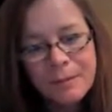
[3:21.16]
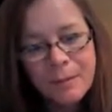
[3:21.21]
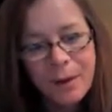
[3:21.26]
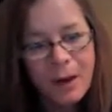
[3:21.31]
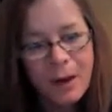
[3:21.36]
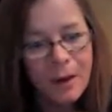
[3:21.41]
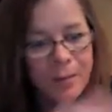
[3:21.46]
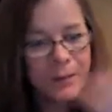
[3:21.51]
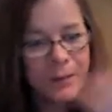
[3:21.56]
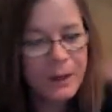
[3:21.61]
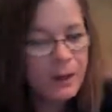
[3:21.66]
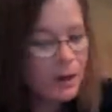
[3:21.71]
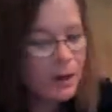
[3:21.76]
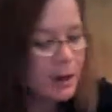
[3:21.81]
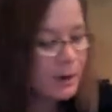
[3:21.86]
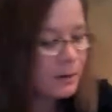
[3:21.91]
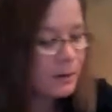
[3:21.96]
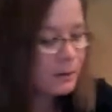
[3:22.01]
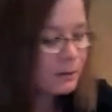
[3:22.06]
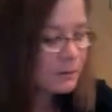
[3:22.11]
Pop it
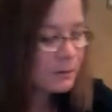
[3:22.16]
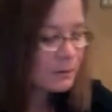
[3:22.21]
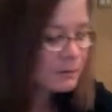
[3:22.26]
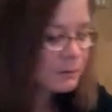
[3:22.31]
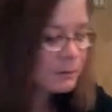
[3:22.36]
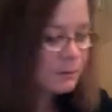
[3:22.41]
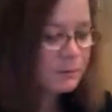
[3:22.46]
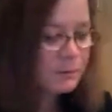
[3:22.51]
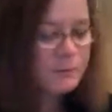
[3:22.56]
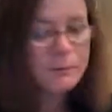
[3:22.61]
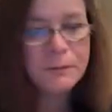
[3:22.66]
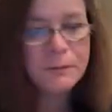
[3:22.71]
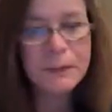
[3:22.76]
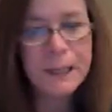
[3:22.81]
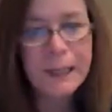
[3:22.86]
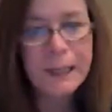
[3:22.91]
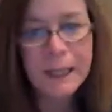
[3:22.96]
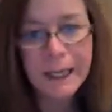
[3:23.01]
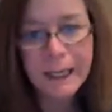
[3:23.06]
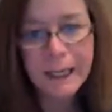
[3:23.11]
on.
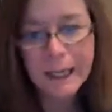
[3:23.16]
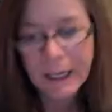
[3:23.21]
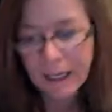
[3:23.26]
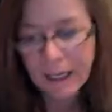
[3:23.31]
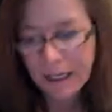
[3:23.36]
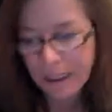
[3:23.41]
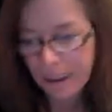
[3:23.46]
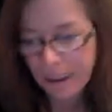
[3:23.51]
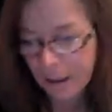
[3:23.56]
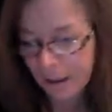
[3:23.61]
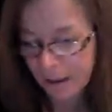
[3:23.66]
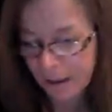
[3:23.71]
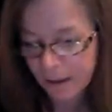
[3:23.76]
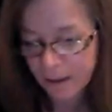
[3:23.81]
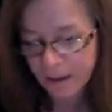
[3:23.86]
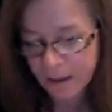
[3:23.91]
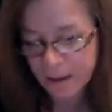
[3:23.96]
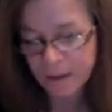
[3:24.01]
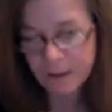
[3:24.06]
Click, click, click.